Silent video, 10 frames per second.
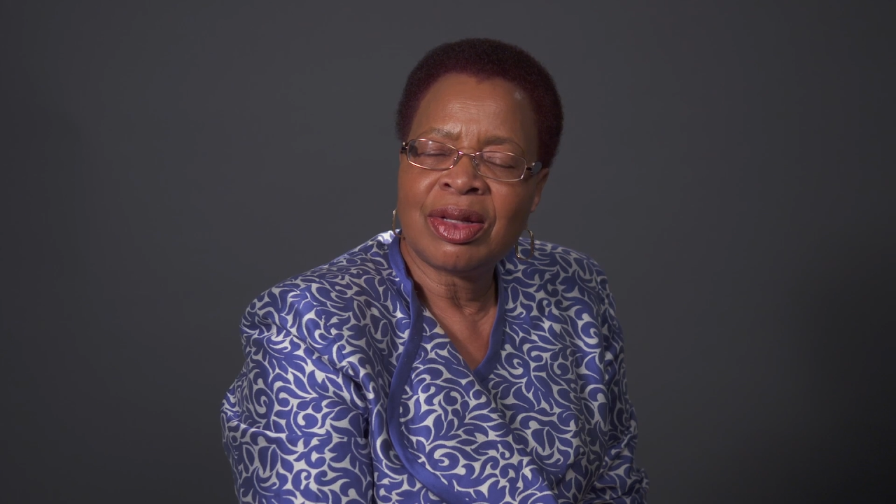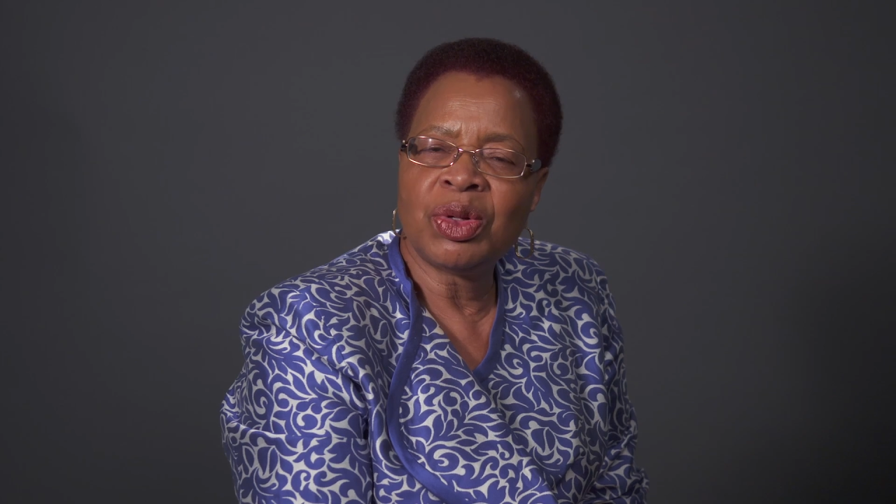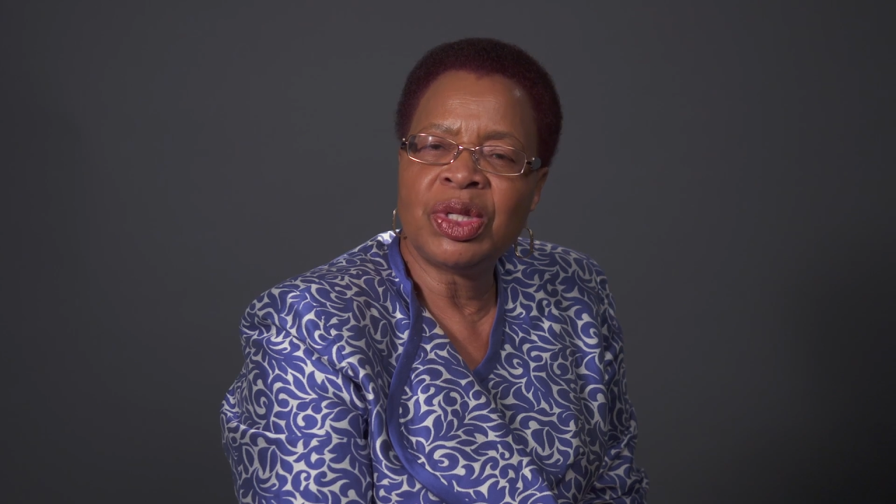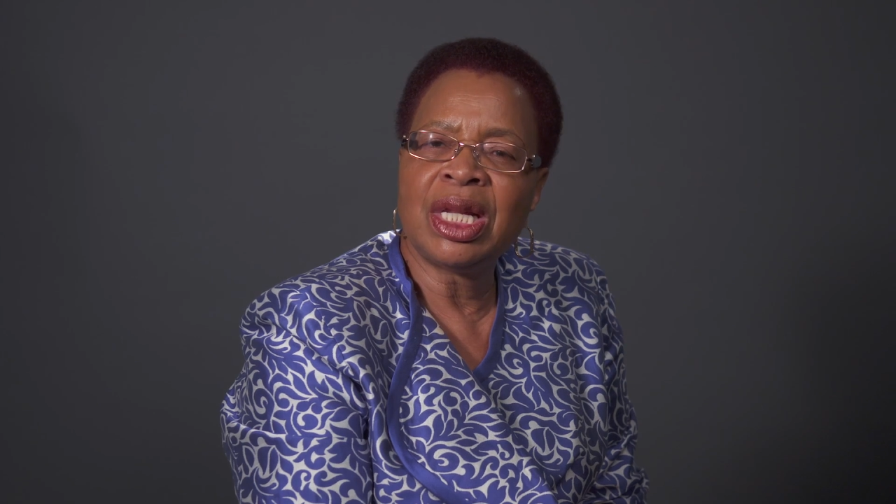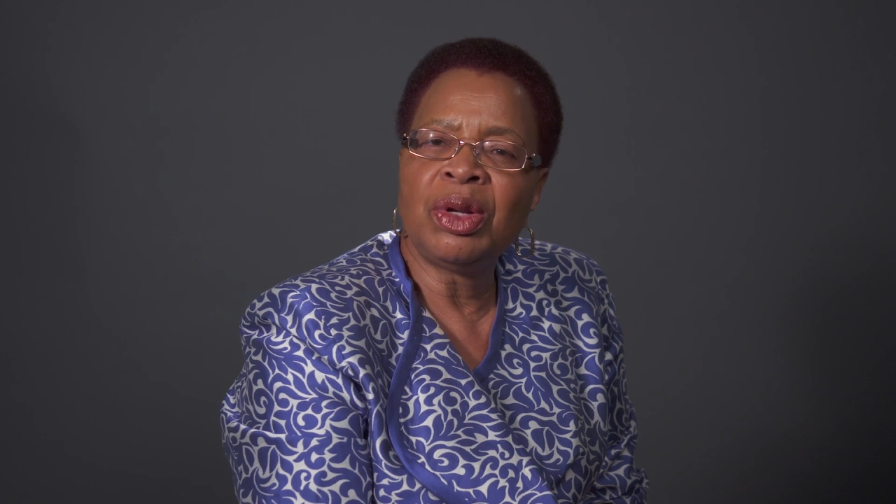
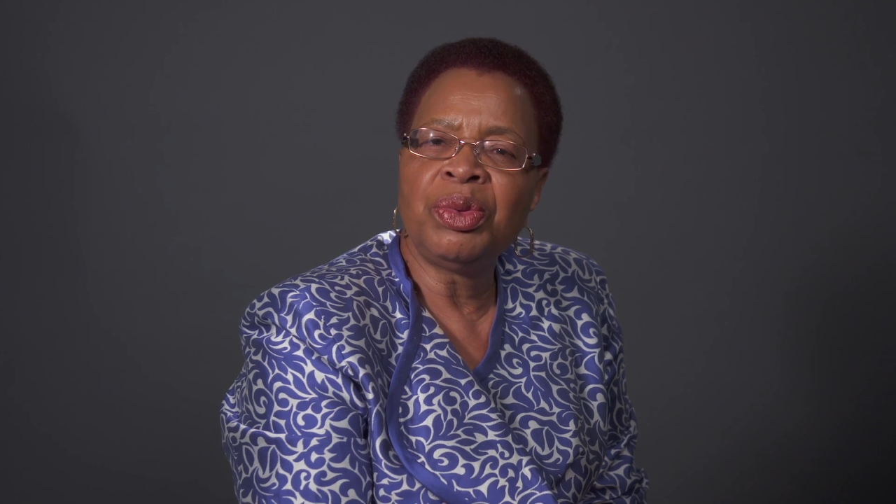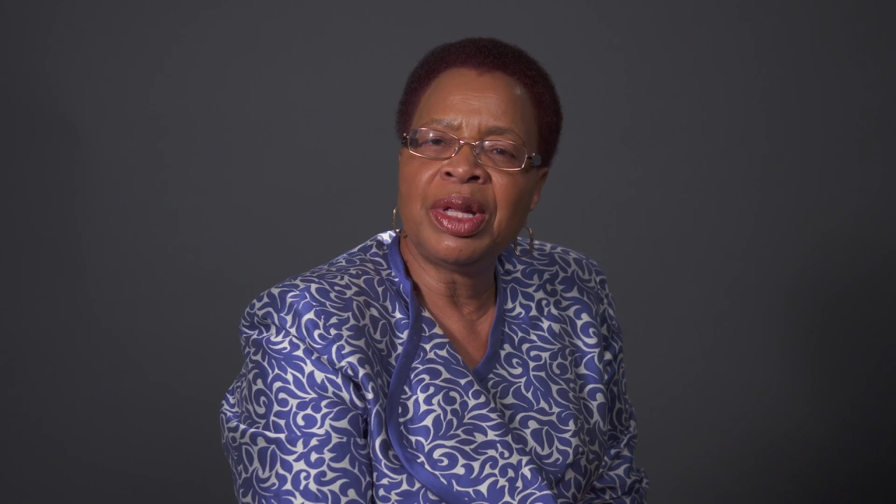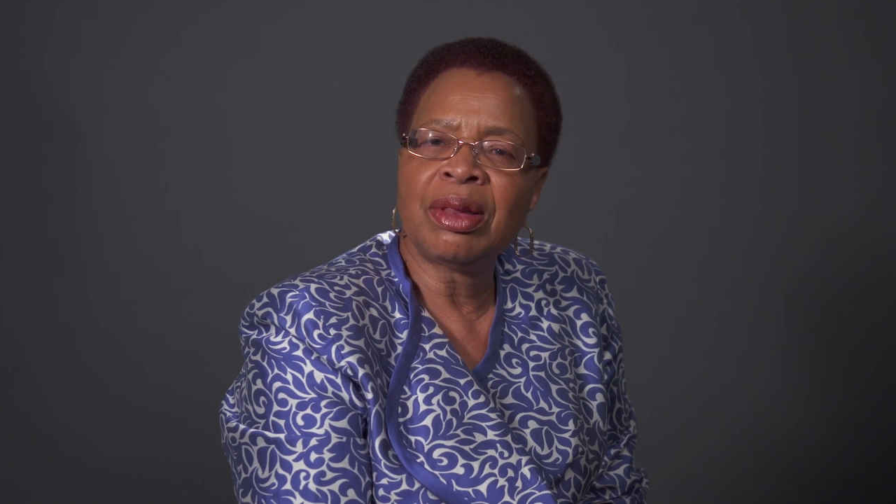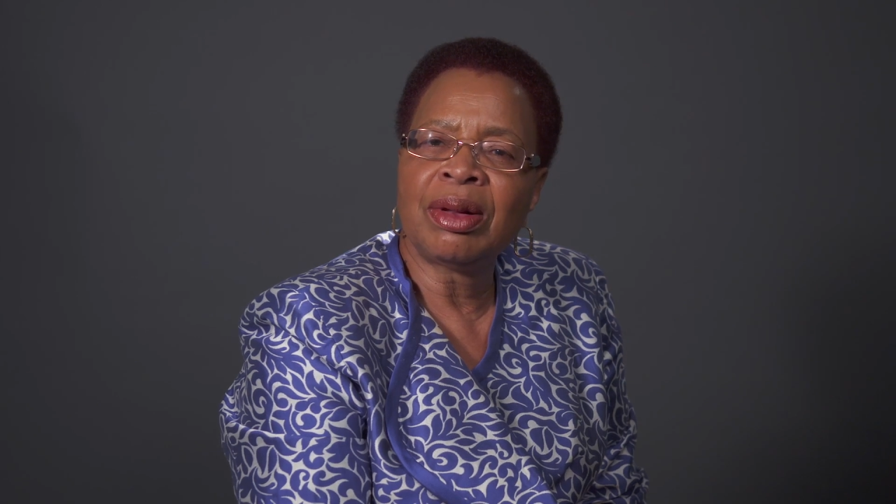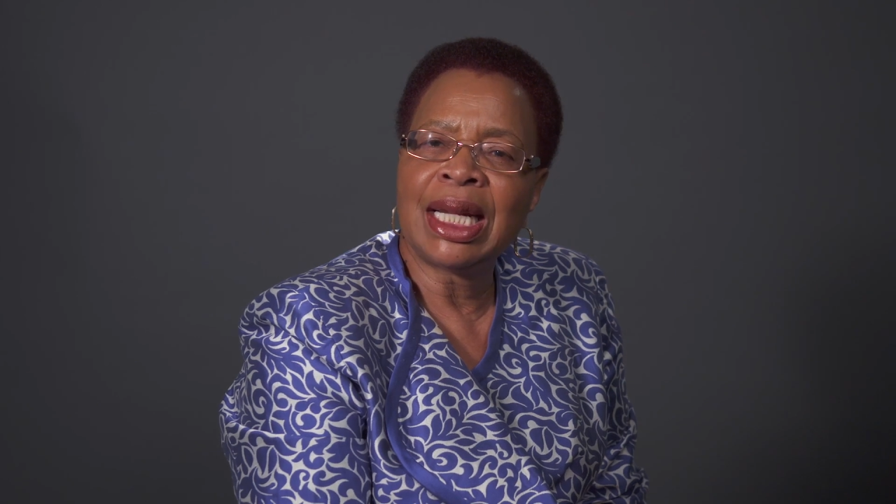you deal
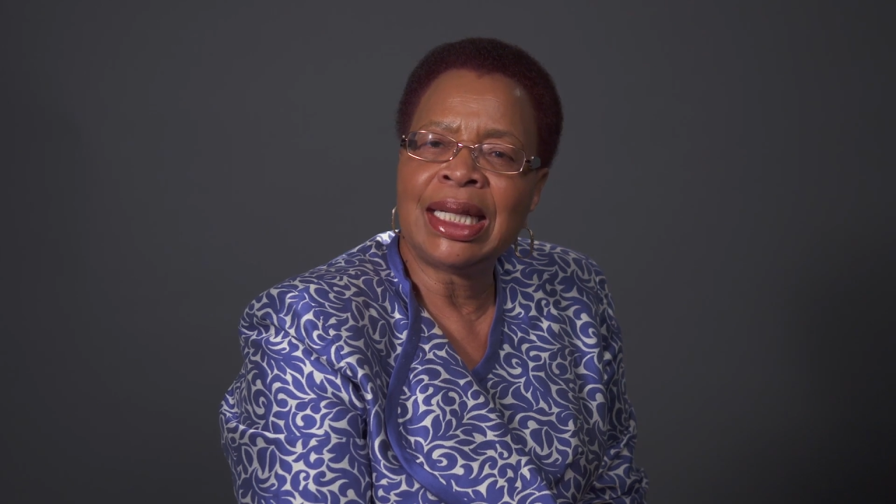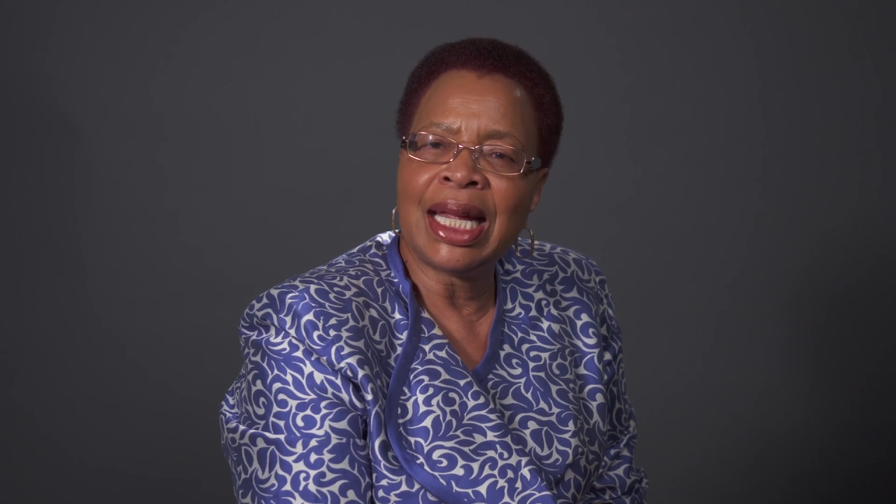with on a